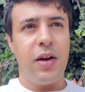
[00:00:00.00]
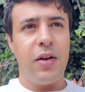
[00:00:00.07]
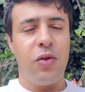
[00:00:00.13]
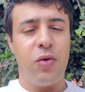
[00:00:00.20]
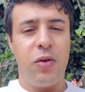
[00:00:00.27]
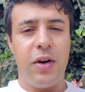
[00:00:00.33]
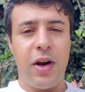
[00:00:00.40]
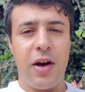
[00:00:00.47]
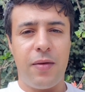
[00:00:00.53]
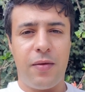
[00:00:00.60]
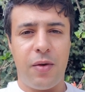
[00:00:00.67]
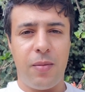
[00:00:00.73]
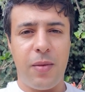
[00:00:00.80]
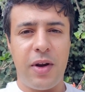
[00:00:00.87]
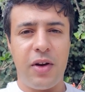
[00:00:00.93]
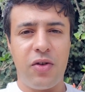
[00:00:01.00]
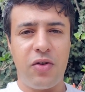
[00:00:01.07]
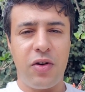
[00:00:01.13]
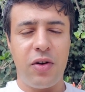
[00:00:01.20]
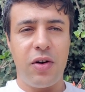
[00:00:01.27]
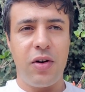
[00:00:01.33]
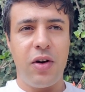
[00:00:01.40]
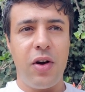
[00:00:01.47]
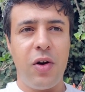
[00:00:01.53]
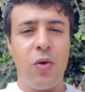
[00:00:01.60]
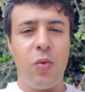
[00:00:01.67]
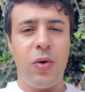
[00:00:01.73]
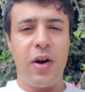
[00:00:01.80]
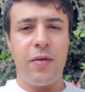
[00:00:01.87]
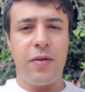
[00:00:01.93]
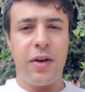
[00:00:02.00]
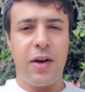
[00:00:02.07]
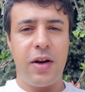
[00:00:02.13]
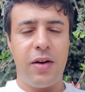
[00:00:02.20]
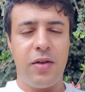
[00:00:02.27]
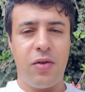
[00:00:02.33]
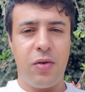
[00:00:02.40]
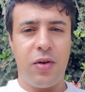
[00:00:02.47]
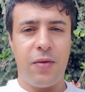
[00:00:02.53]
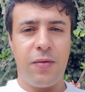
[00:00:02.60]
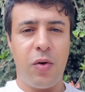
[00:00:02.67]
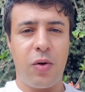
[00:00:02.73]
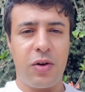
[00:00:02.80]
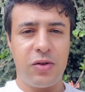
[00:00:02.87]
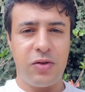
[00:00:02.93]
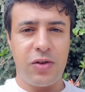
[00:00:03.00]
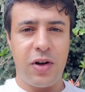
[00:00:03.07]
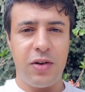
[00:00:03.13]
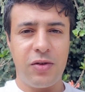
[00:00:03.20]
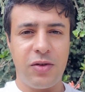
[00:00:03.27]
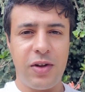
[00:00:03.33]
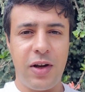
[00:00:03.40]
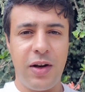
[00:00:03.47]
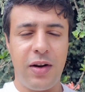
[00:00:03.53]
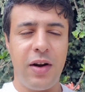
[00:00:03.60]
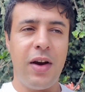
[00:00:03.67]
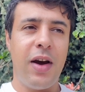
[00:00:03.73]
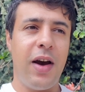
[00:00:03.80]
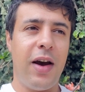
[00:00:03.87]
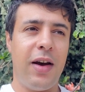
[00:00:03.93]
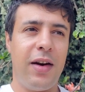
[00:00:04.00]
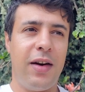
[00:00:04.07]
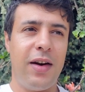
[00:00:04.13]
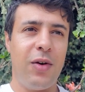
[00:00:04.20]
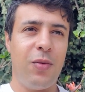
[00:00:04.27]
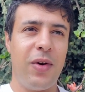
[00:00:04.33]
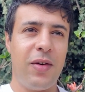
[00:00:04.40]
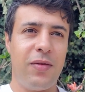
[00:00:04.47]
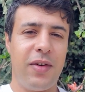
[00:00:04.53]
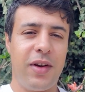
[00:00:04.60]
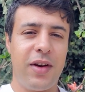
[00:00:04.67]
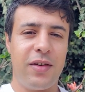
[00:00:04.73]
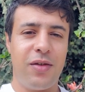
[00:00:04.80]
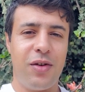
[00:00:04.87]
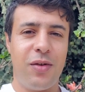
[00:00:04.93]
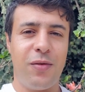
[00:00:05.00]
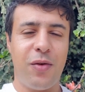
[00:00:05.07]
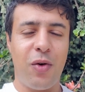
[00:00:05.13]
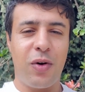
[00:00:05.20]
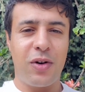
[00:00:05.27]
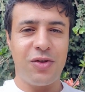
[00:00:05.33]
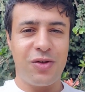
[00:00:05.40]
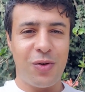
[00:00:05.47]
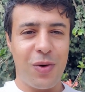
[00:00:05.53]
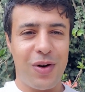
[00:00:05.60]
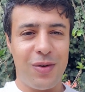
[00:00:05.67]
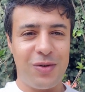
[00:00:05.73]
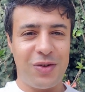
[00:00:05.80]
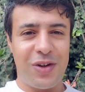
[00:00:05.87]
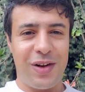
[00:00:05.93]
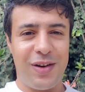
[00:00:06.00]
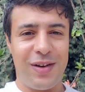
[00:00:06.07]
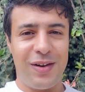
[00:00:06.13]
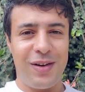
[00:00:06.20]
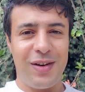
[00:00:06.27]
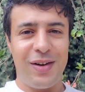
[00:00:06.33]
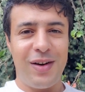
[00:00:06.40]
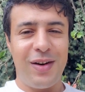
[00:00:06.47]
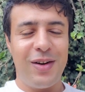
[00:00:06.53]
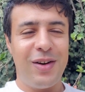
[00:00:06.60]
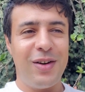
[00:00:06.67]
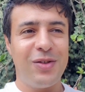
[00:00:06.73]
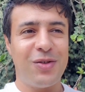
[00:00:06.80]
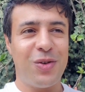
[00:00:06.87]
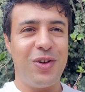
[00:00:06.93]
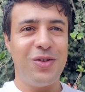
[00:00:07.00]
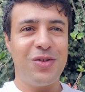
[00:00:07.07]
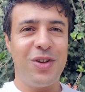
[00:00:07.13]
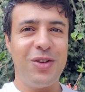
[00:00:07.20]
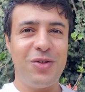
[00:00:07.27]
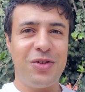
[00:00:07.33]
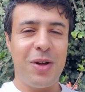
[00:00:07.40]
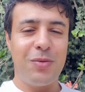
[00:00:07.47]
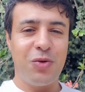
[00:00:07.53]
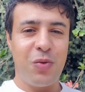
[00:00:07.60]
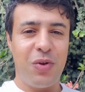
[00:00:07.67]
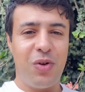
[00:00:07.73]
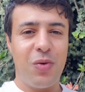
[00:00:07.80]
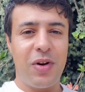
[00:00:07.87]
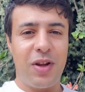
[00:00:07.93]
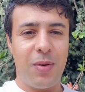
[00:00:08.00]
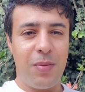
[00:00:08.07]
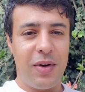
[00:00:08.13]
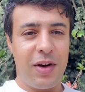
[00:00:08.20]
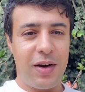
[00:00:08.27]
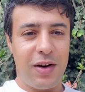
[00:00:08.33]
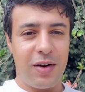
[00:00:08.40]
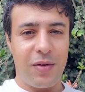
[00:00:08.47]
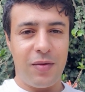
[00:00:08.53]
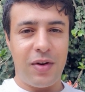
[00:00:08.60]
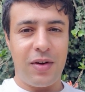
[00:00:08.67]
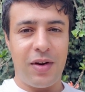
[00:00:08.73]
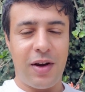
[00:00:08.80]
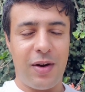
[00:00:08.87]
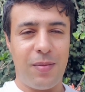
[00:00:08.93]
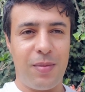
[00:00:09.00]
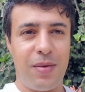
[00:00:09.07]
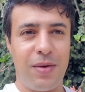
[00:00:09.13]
do the affirmation, we have to get into the focus ten state, and then we have to get to the focus twelve state. So these are the steps we do at the beginning of the tape.